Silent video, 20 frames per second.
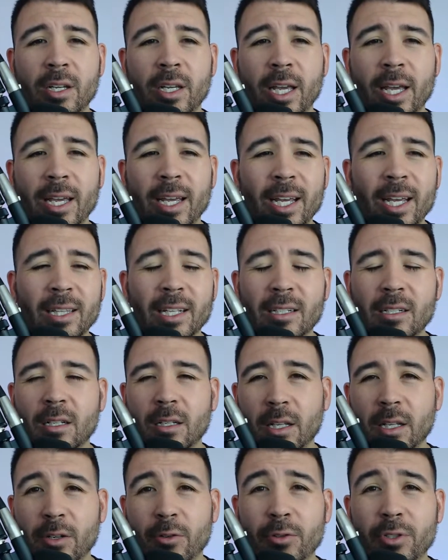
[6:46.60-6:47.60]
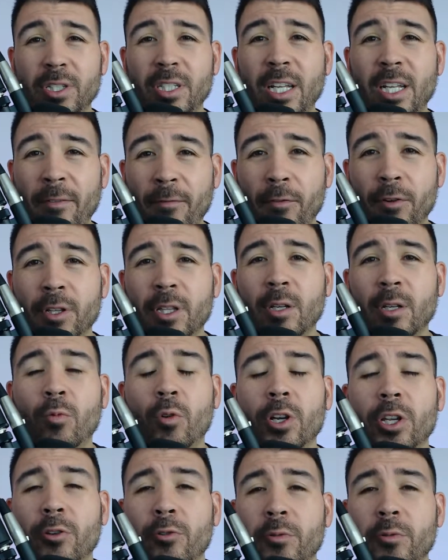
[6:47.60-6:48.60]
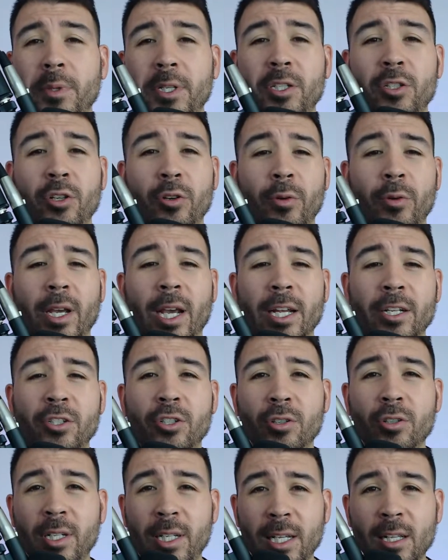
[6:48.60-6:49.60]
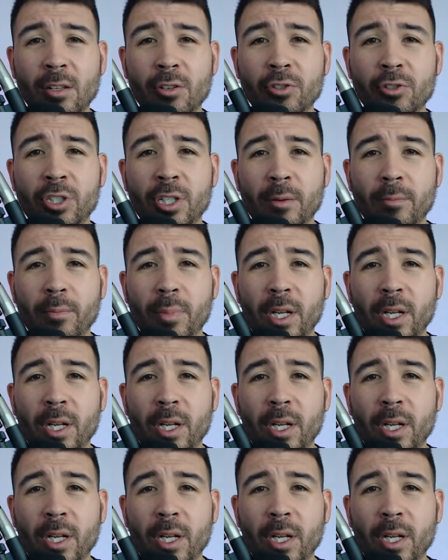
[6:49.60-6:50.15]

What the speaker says: Okay, again, that's a little different than what you would be doing at your dealership.